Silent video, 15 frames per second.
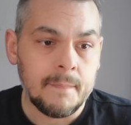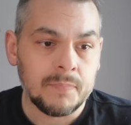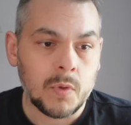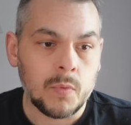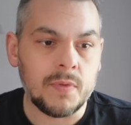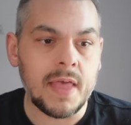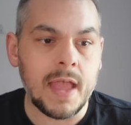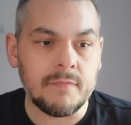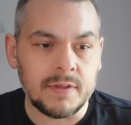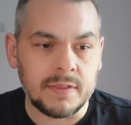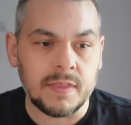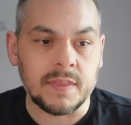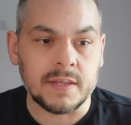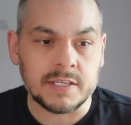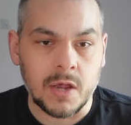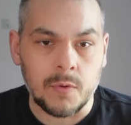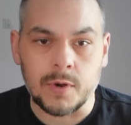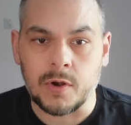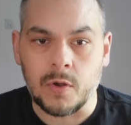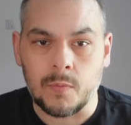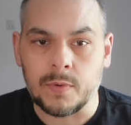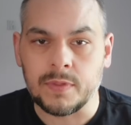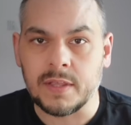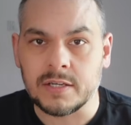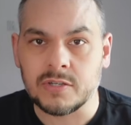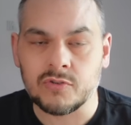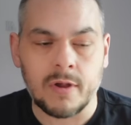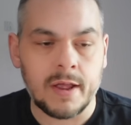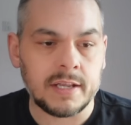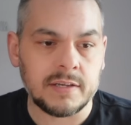with everything that's going on with this
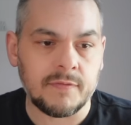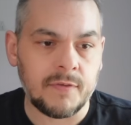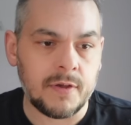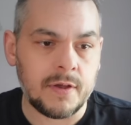transfer.